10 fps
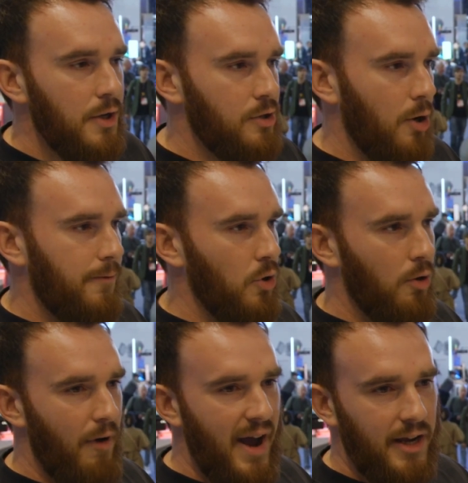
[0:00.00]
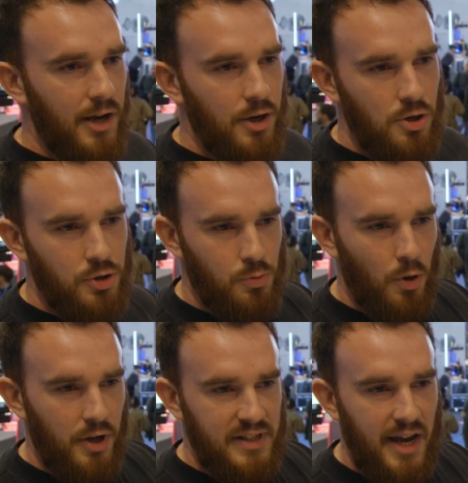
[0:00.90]
So if you're racking and you just
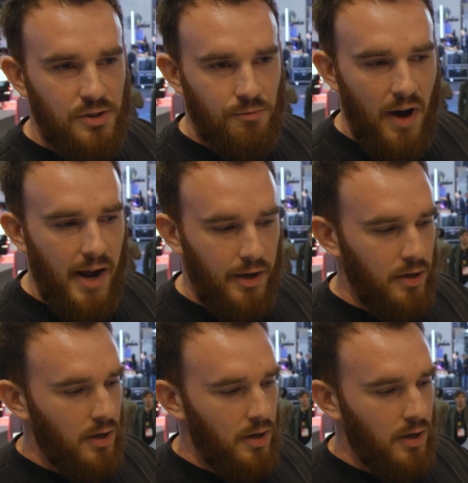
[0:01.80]
want to test rack,